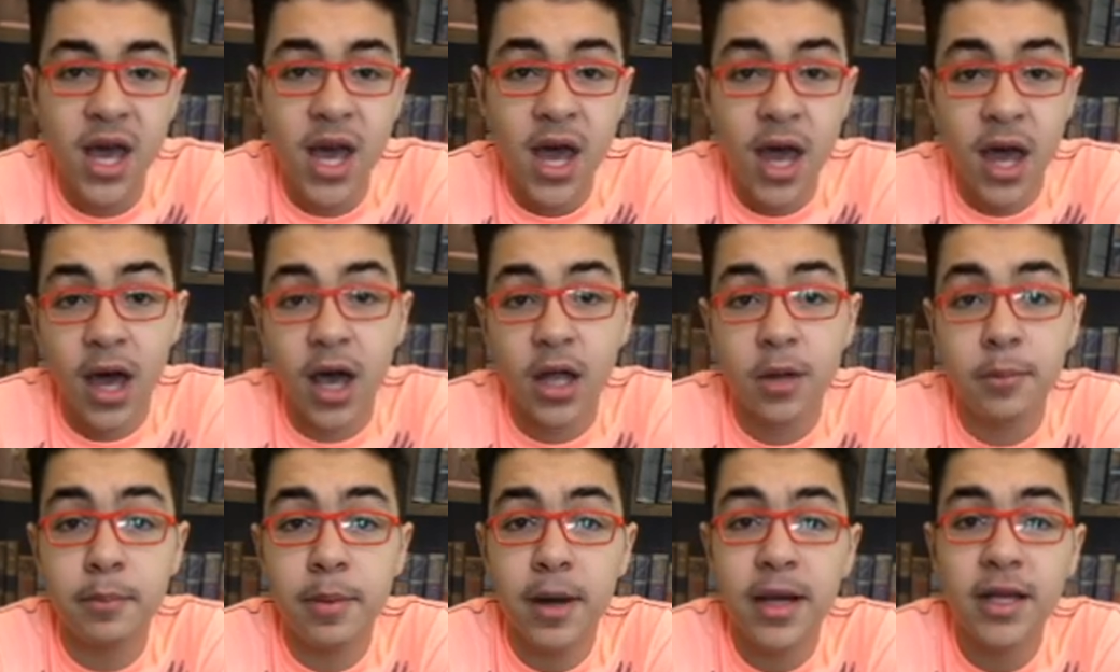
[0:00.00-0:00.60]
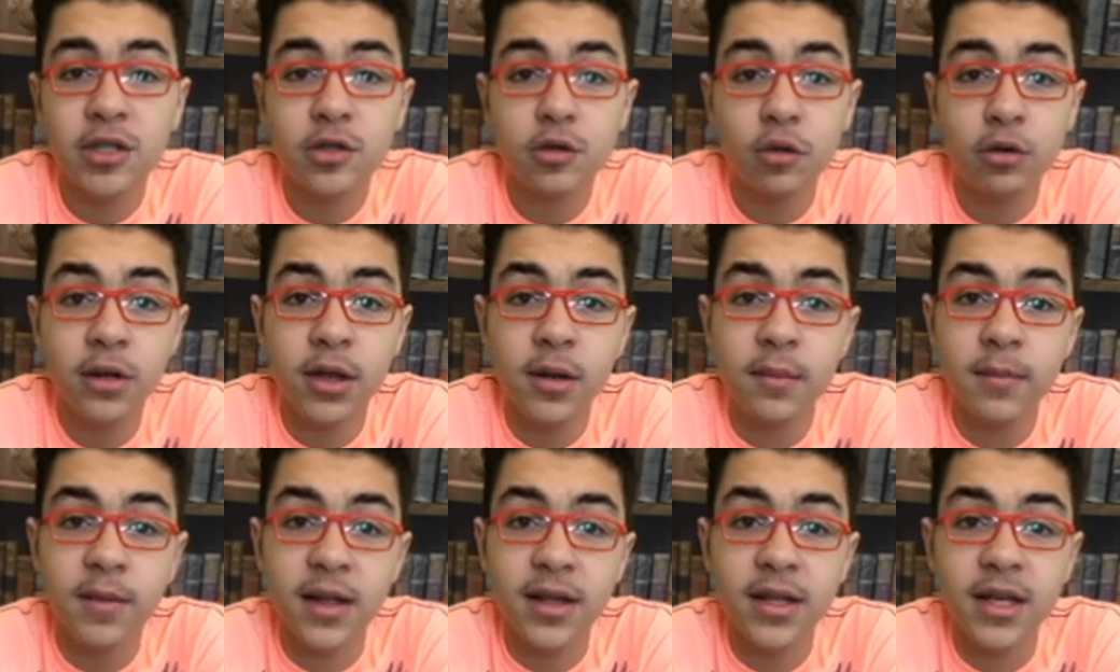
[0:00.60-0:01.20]
And Bast told him
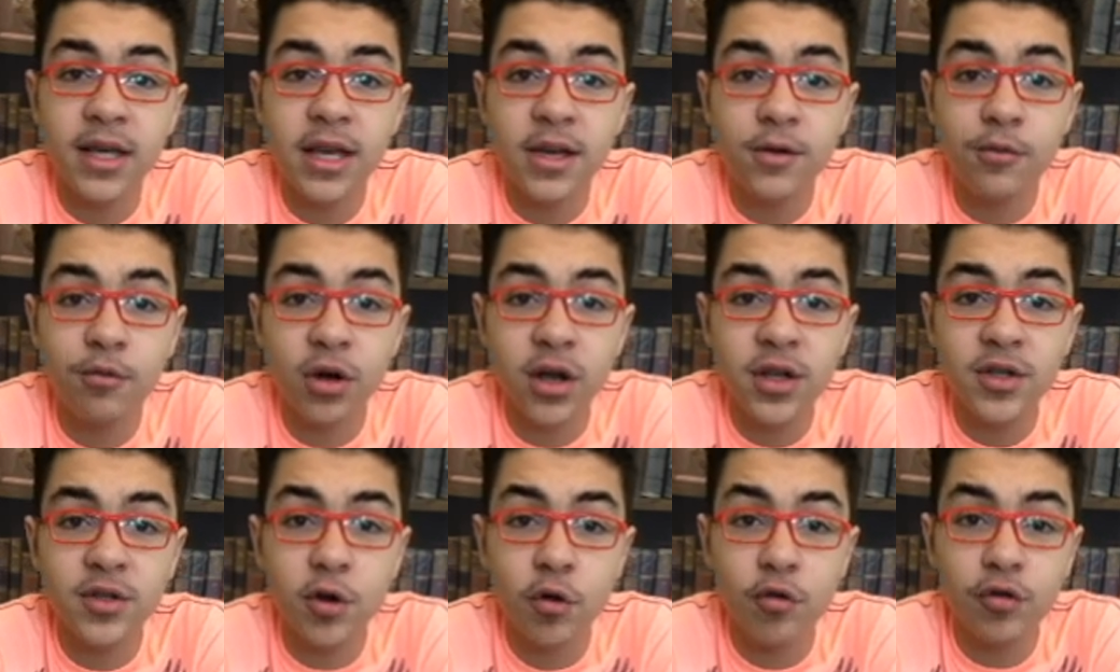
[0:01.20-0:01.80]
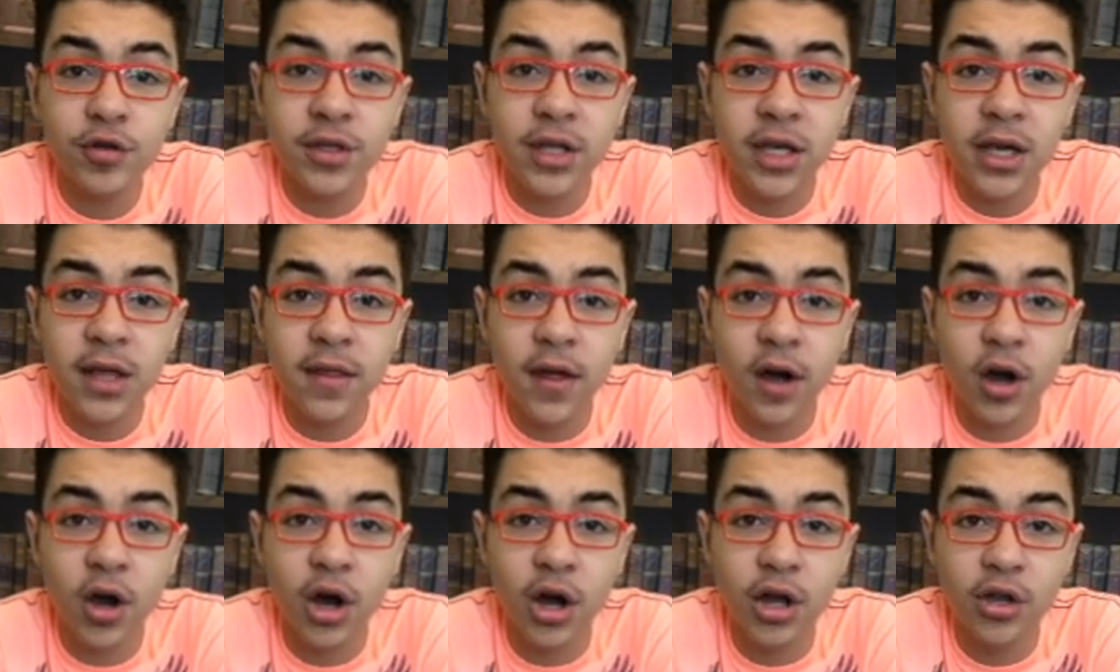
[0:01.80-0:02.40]
that he was hosting the
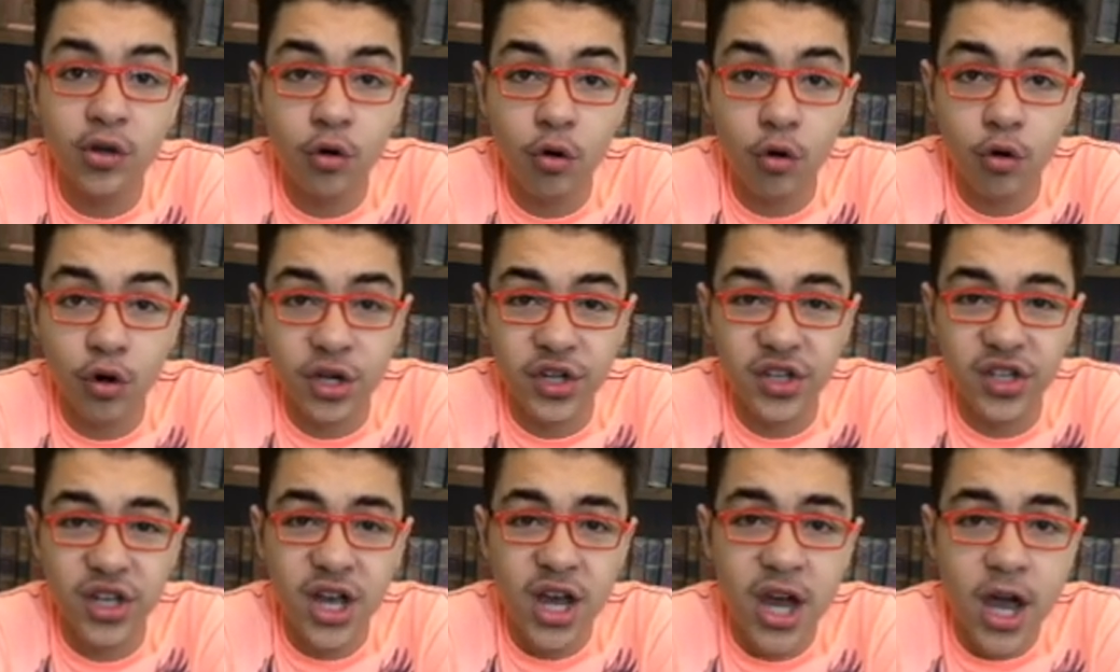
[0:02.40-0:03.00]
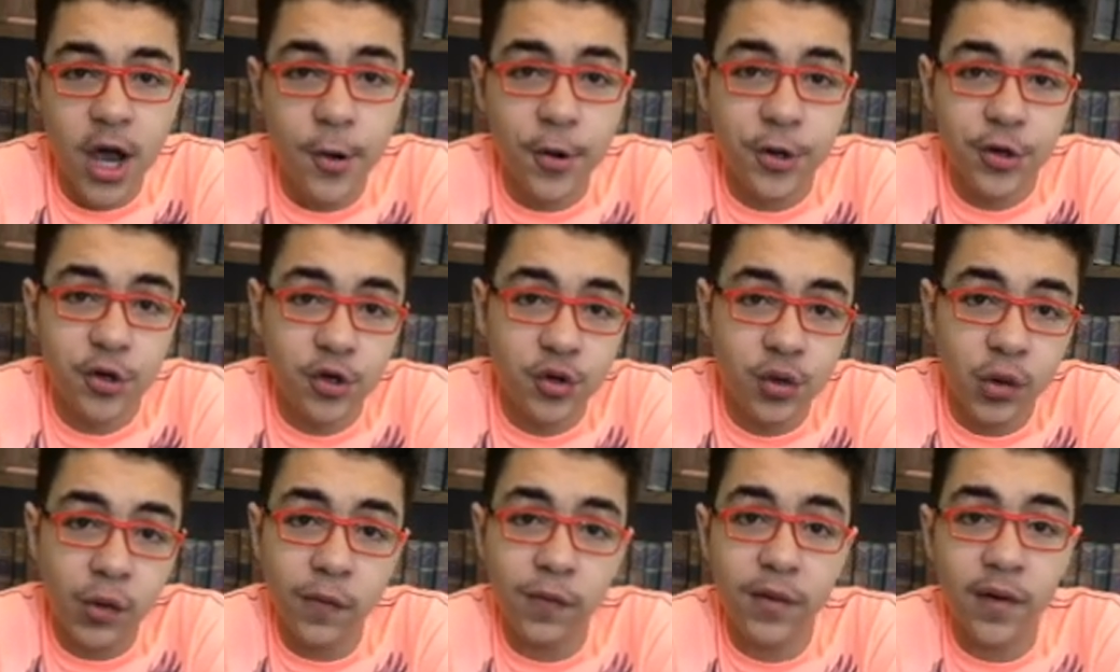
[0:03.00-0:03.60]
god Horus, which was
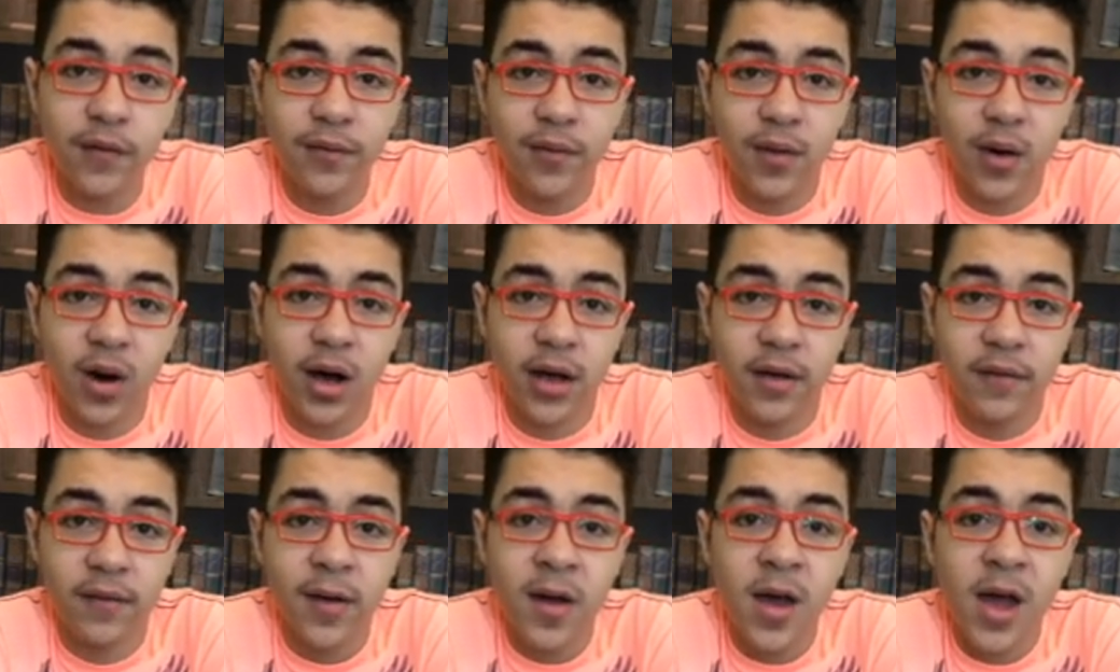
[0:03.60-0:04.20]
one of the 5.